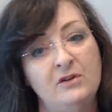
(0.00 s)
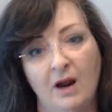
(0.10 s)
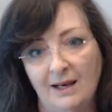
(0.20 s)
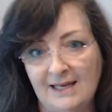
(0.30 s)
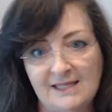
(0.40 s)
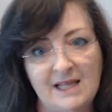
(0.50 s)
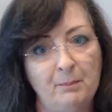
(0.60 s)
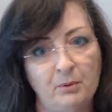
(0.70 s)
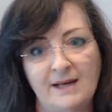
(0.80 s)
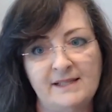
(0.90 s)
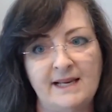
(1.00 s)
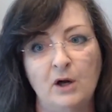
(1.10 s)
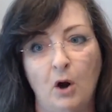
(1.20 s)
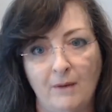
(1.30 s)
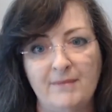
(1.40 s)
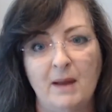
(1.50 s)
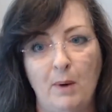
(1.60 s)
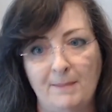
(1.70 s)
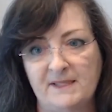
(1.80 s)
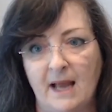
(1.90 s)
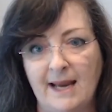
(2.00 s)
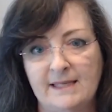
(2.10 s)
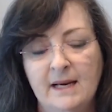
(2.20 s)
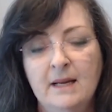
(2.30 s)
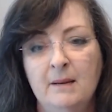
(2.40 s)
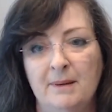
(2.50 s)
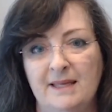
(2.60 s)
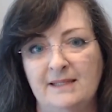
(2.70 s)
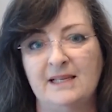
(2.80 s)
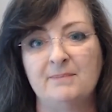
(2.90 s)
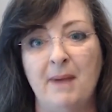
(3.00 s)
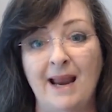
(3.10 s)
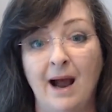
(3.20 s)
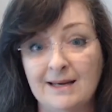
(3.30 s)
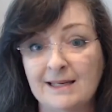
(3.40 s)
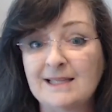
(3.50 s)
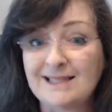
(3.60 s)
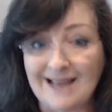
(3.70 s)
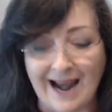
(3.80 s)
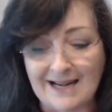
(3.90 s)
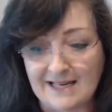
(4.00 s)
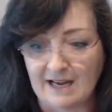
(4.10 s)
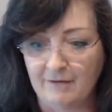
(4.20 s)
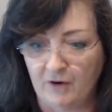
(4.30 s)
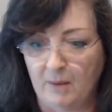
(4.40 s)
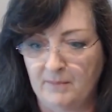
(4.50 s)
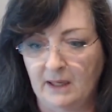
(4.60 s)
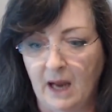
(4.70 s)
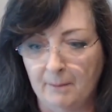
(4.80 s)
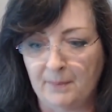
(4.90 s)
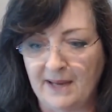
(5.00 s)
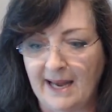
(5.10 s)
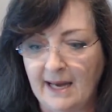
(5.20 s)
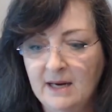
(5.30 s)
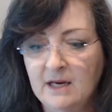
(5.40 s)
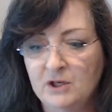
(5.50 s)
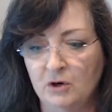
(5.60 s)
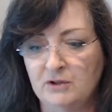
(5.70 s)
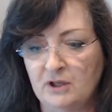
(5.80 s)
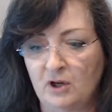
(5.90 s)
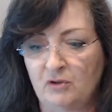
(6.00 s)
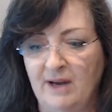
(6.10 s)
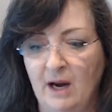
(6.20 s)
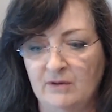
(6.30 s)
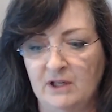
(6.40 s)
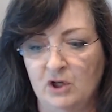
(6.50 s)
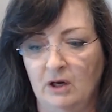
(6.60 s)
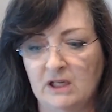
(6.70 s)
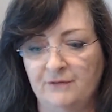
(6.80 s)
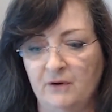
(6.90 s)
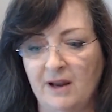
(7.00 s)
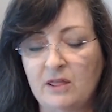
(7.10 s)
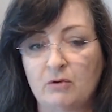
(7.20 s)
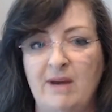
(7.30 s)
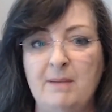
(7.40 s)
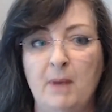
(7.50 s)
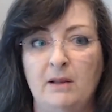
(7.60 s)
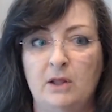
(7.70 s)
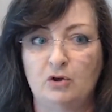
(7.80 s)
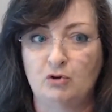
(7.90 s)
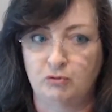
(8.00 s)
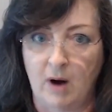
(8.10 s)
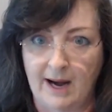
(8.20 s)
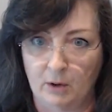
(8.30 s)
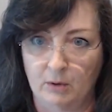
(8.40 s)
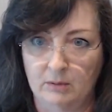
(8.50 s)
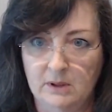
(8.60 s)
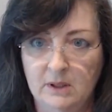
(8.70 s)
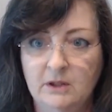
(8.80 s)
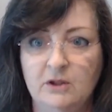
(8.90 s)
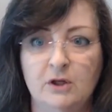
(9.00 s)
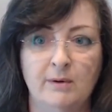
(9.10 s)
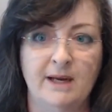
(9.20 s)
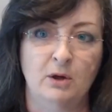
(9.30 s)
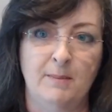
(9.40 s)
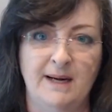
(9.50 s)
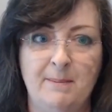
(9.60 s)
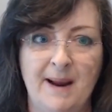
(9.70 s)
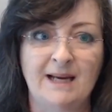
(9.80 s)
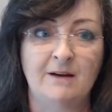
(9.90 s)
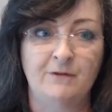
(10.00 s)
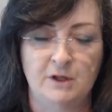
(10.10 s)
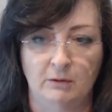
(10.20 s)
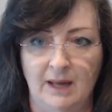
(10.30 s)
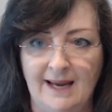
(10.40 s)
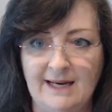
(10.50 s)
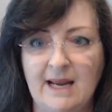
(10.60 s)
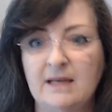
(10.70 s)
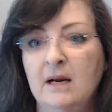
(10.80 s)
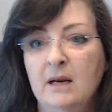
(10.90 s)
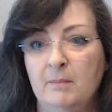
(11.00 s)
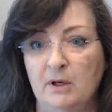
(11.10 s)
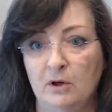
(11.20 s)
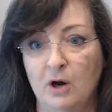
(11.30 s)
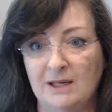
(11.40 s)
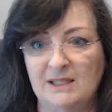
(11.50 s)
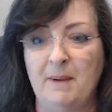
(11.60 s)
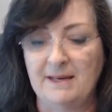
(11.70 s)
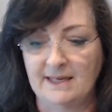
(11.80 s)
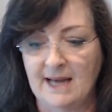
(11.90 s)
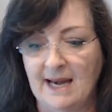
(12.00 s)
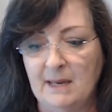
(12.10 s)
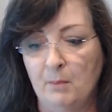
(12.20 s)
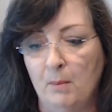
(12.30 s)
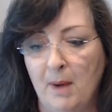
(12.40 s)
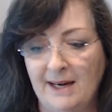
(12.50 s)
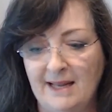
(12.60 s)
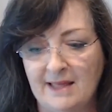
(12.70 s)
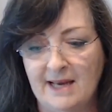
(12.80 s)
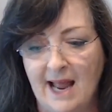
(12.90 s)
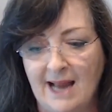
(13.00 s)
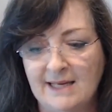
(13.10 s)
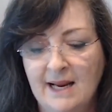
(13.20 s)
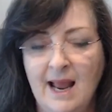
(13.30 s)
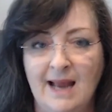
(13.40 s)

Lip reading: They do not list their pricing on their website, but this is my understanding from the company. $200 to $300 for a 3-month trial. You don't get your money back if you don't like it, but you're not spending any more money than that.